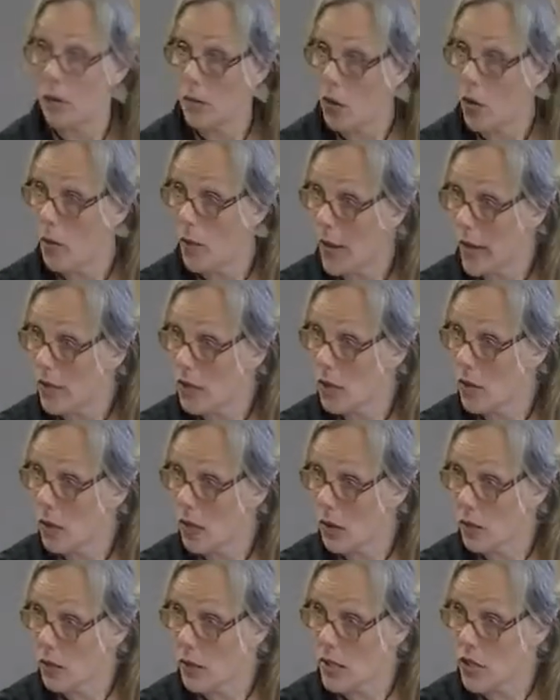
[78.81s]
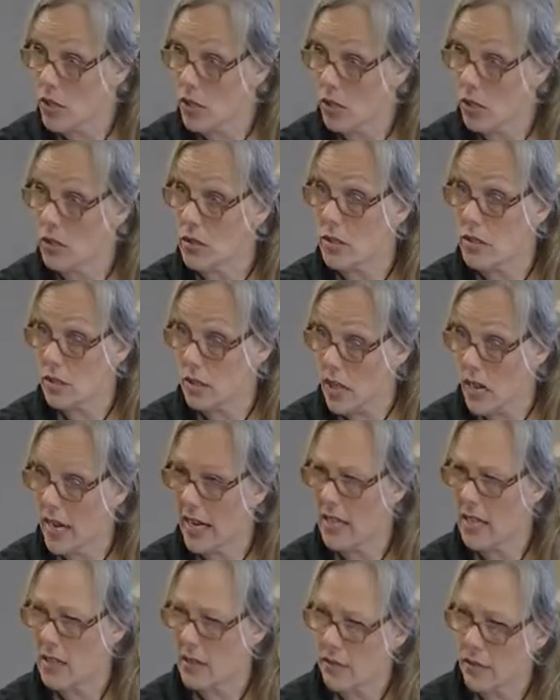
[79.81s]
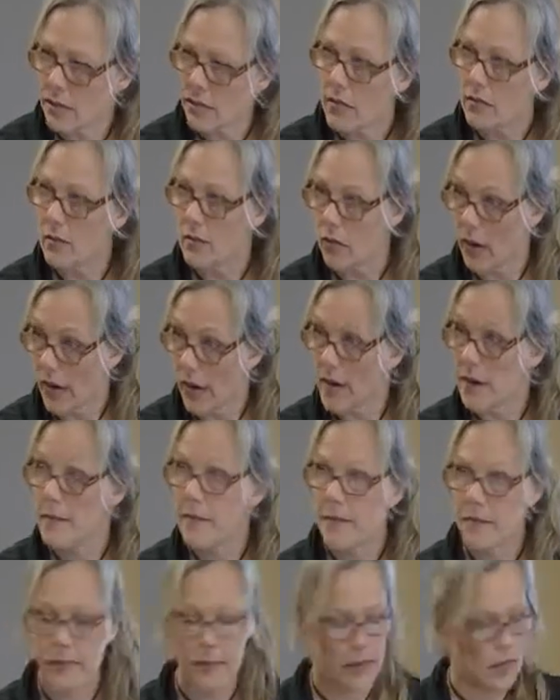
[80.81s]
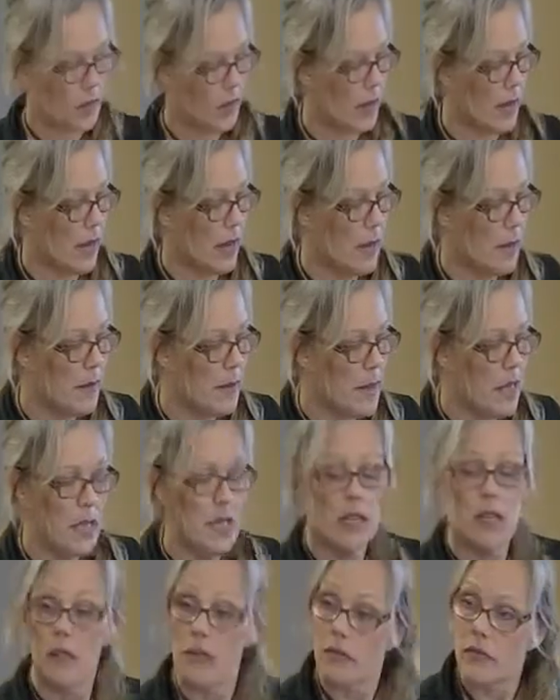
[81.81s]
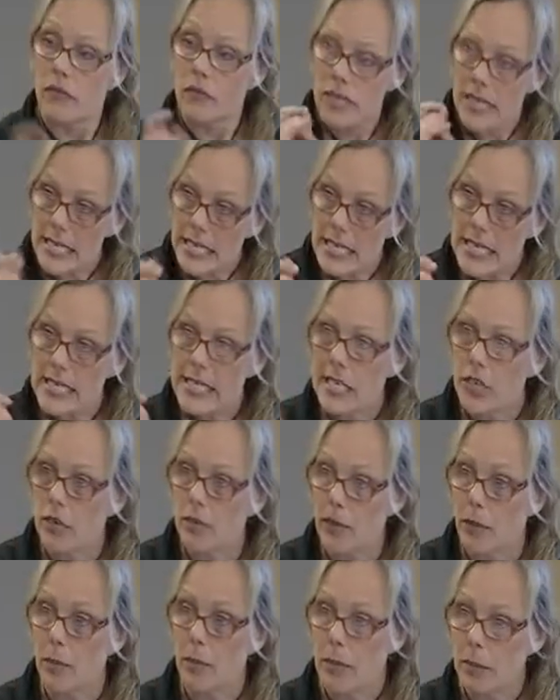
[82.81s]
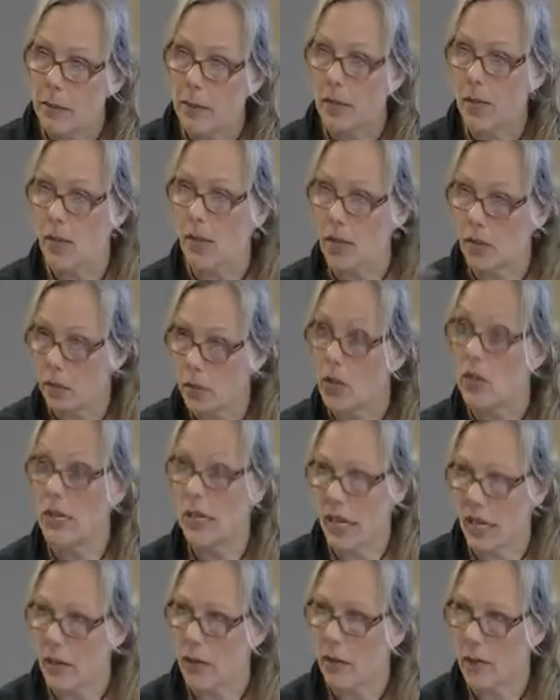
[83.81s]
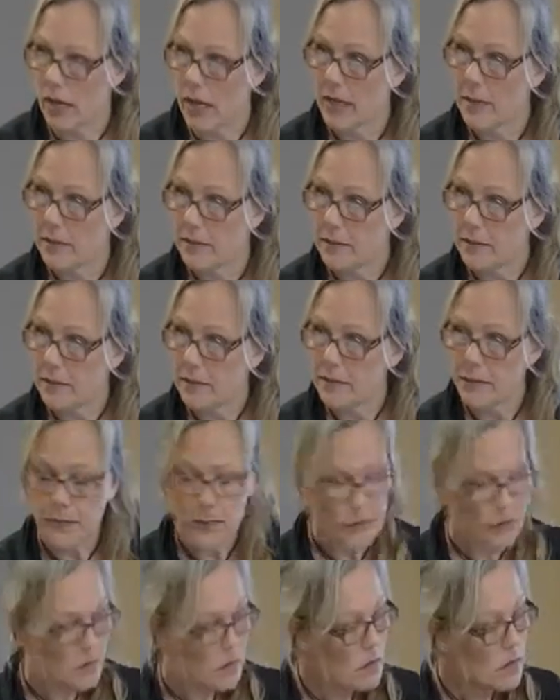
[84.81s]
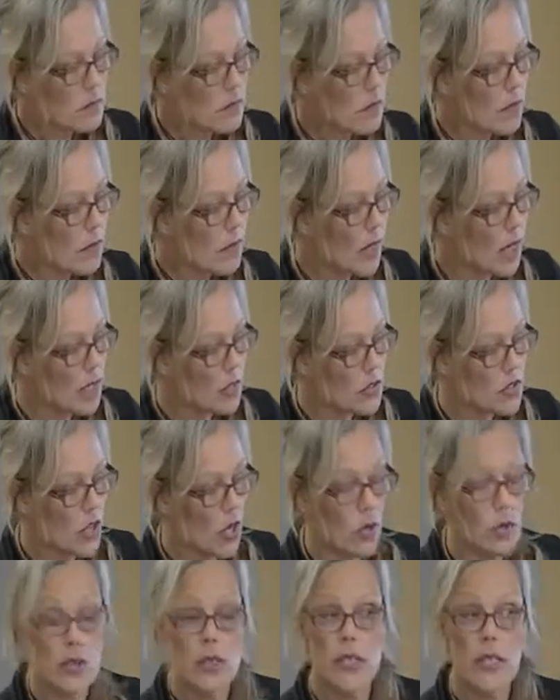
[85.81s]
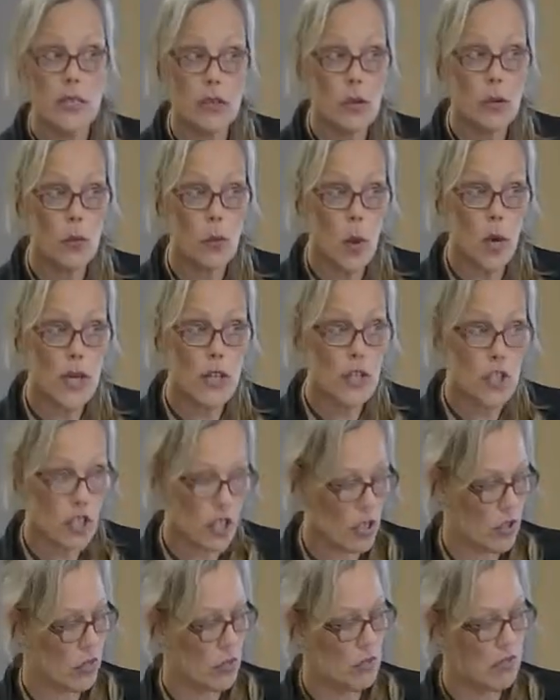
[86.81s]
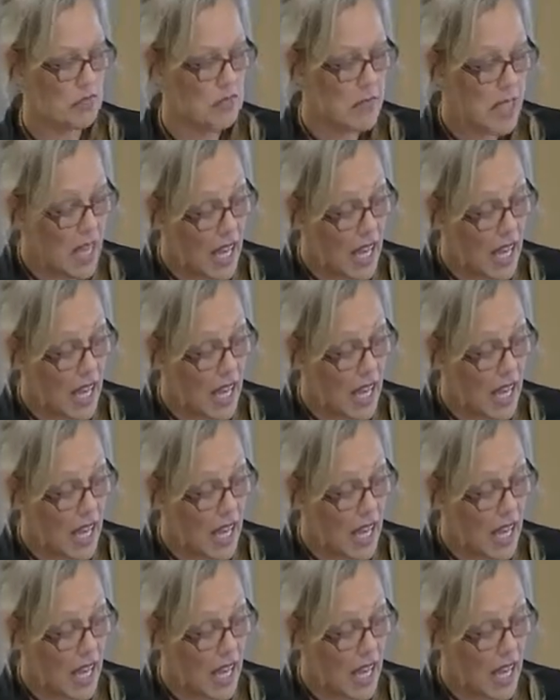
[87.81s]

Going back to our originals, kind of, right? Okay. It's easier for people to communicate, right? So 0, 1, 2,